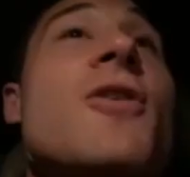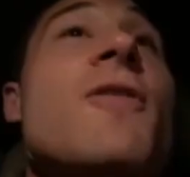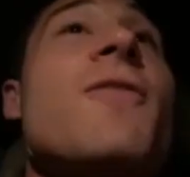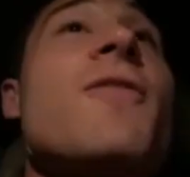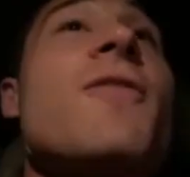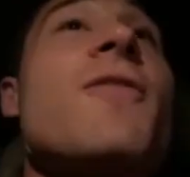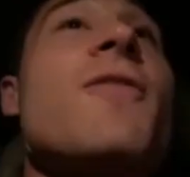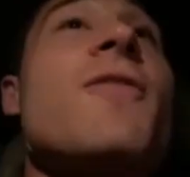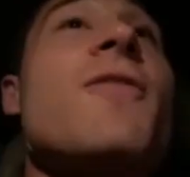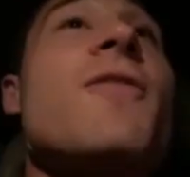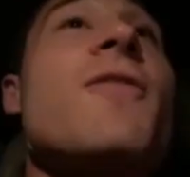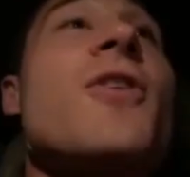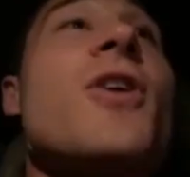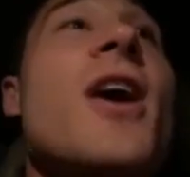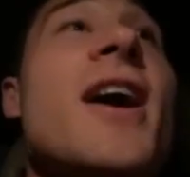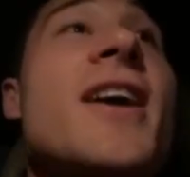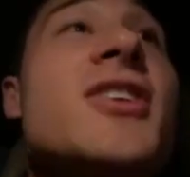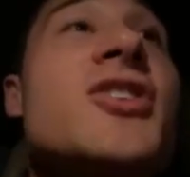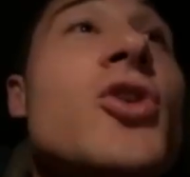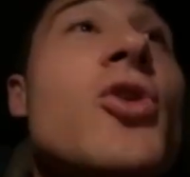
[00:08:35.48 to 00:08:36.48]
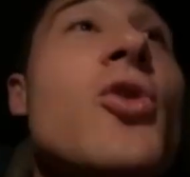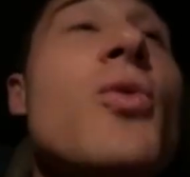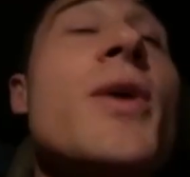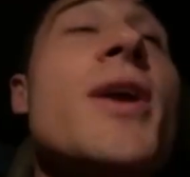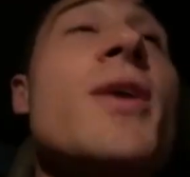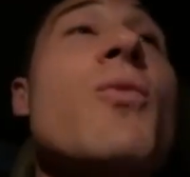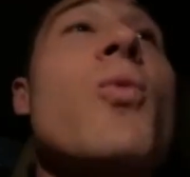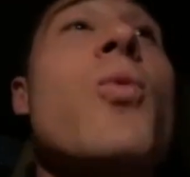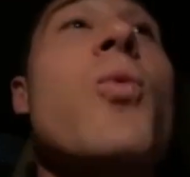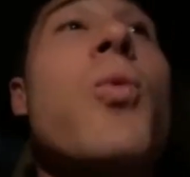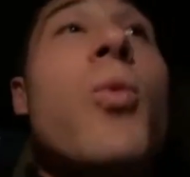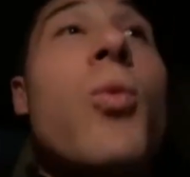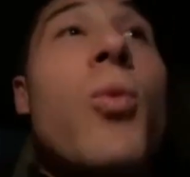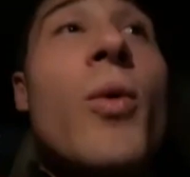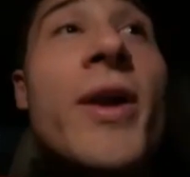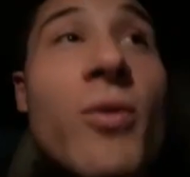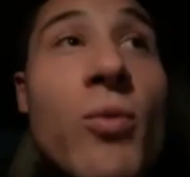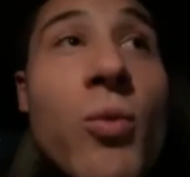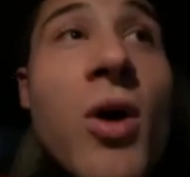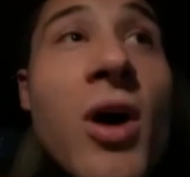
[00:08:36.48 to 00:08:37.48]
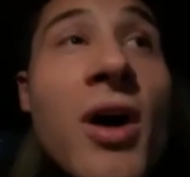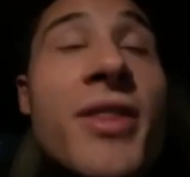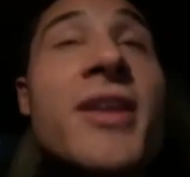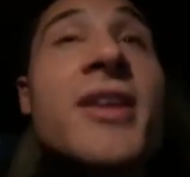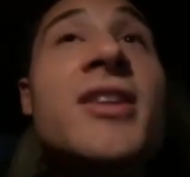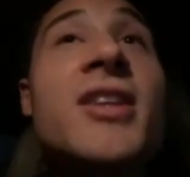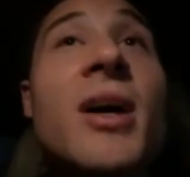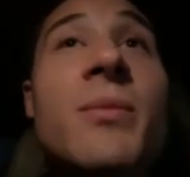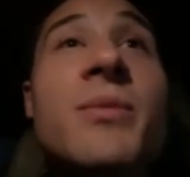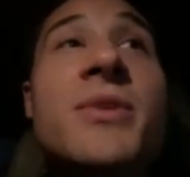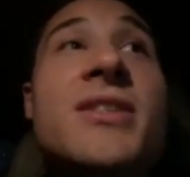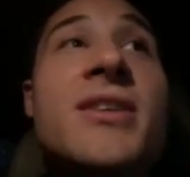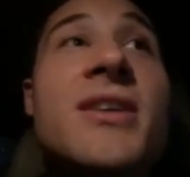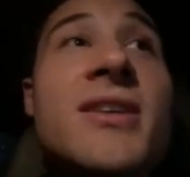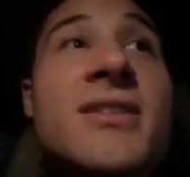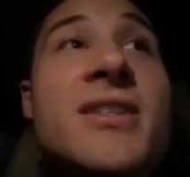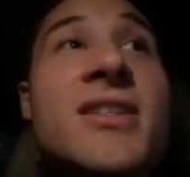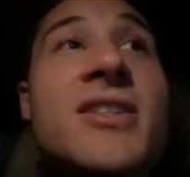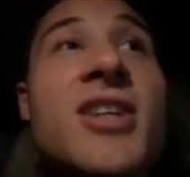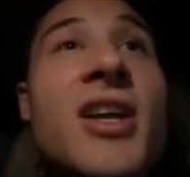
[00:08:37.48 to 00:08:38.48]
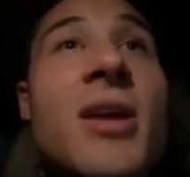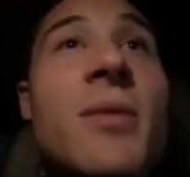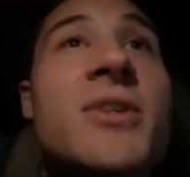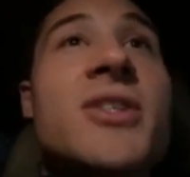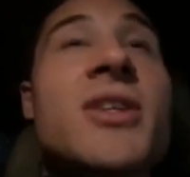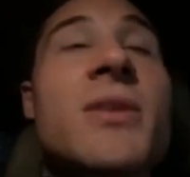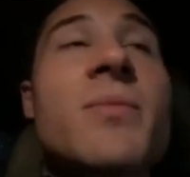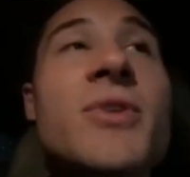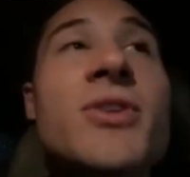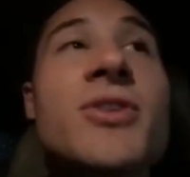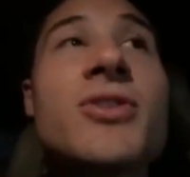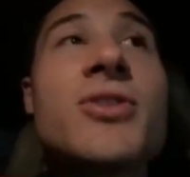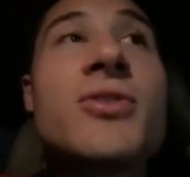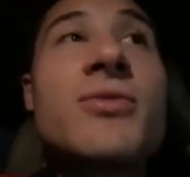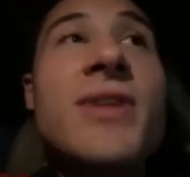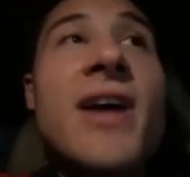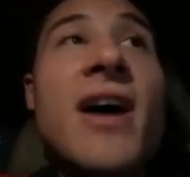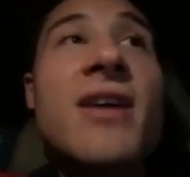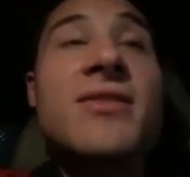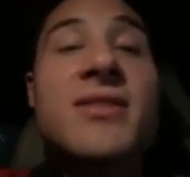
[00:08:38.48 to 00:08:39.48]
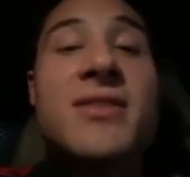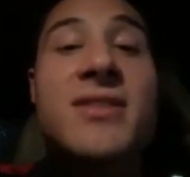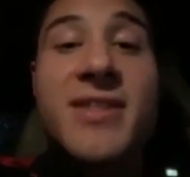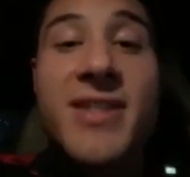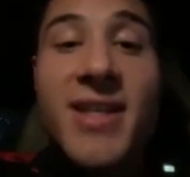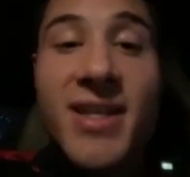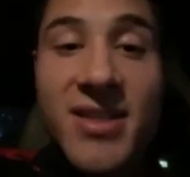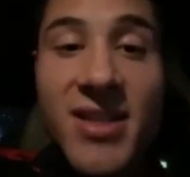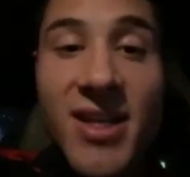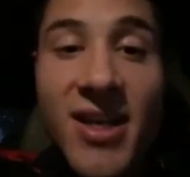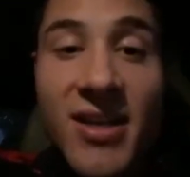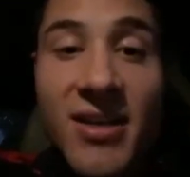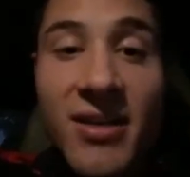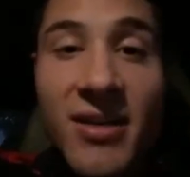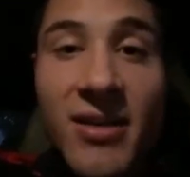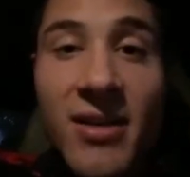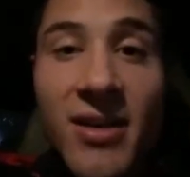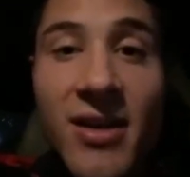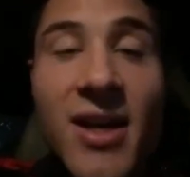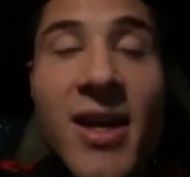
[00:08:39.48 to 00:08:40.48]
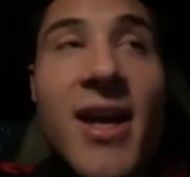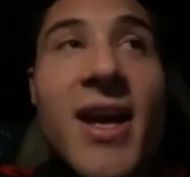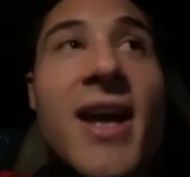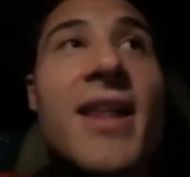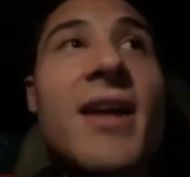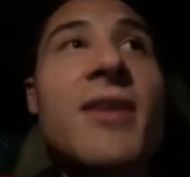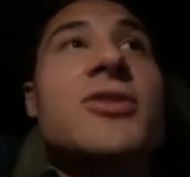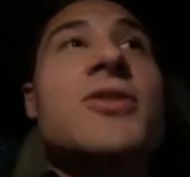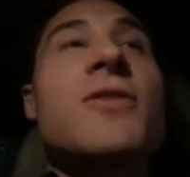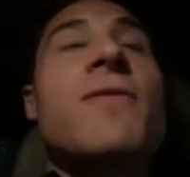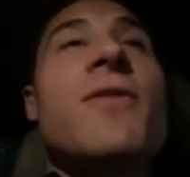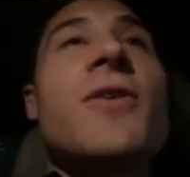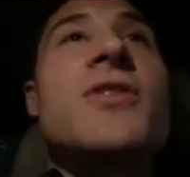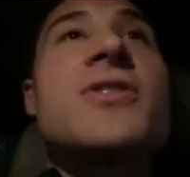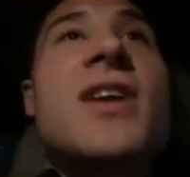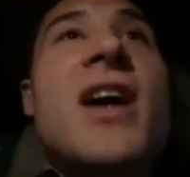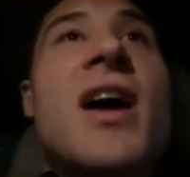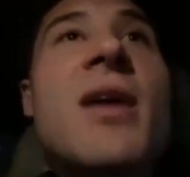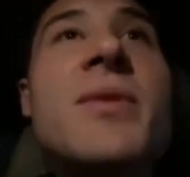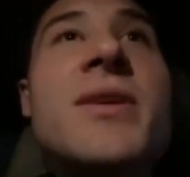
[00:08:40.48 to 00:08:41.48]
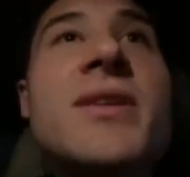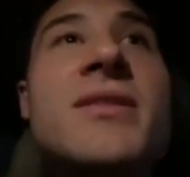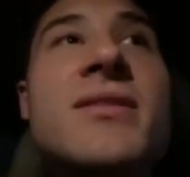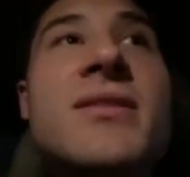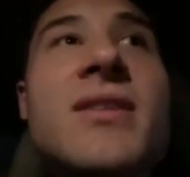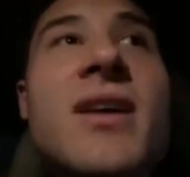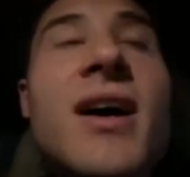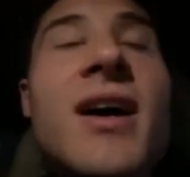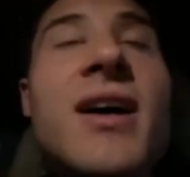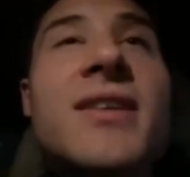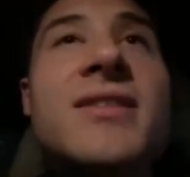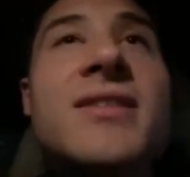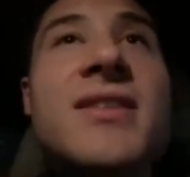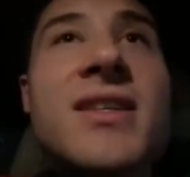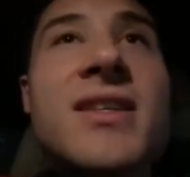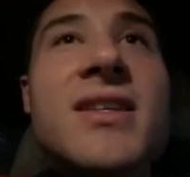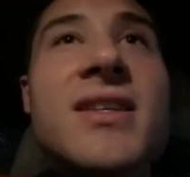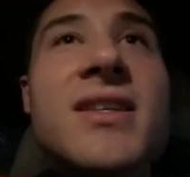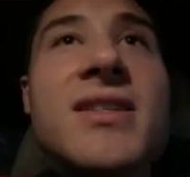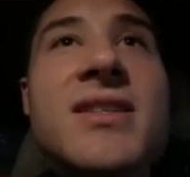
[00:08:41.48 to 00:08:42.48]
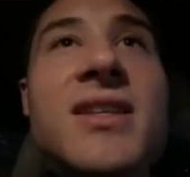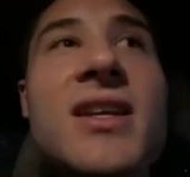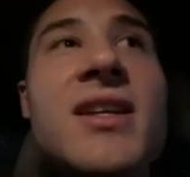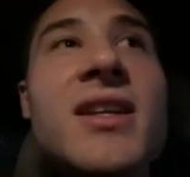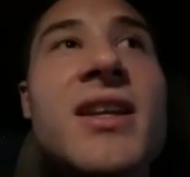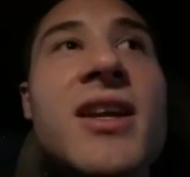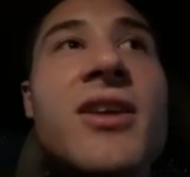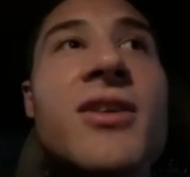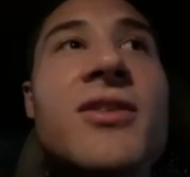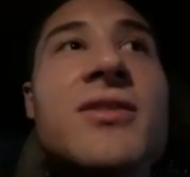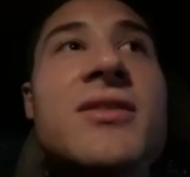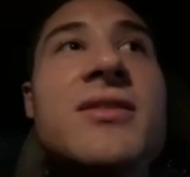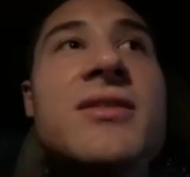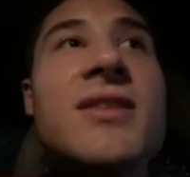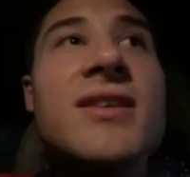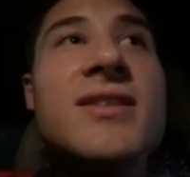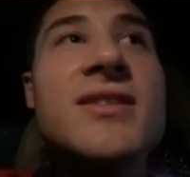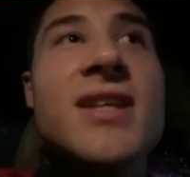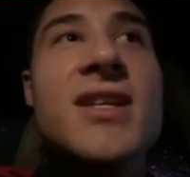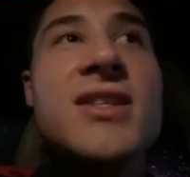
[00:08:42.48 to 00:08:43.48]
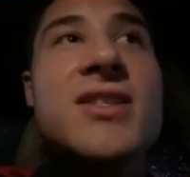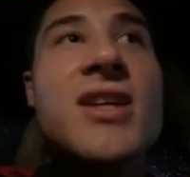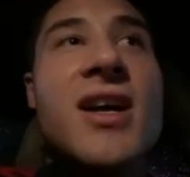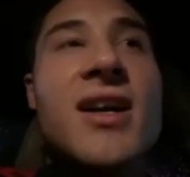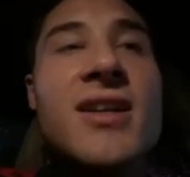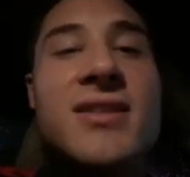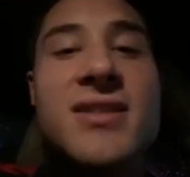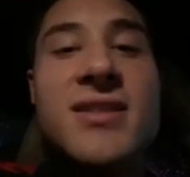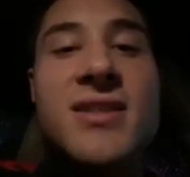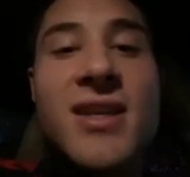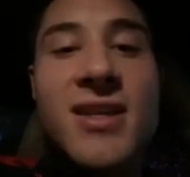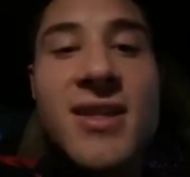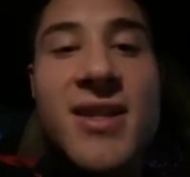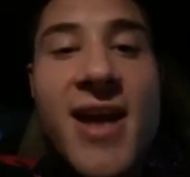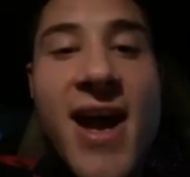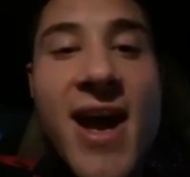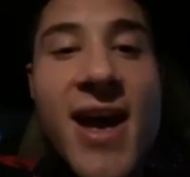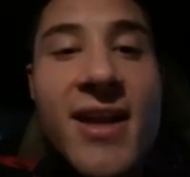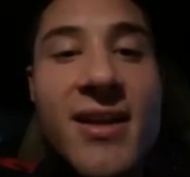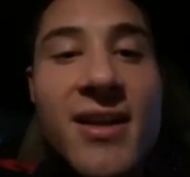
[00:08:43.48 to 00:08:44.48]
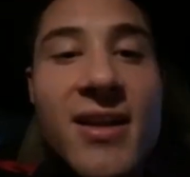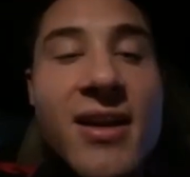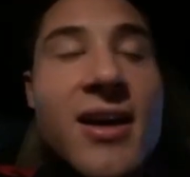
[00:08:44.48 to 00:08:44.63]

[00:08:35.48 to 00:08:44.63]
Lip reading: for high school, we won the WCAC championship in 2016, and that was the first time in 16 years that St. John's did that.